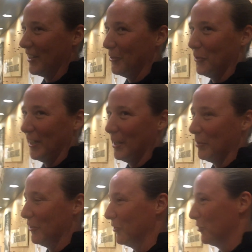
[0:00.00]
who I am
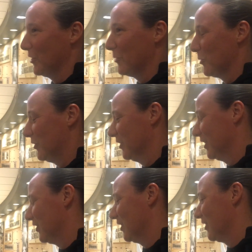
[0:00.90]
in the recruiting world.
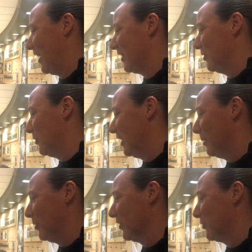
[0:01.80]
It's exactly who I
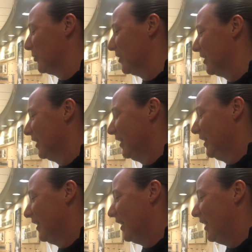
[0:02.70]
am on the court.
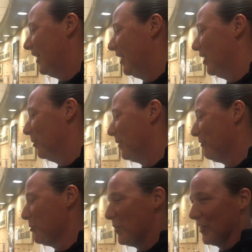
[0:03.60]
Um,
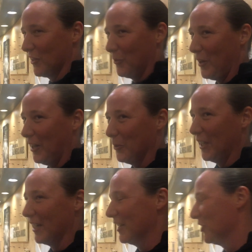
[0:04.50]
every once in a while, we
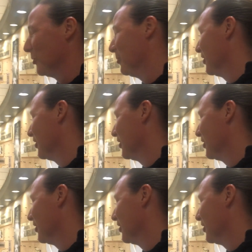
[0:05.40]
get into them a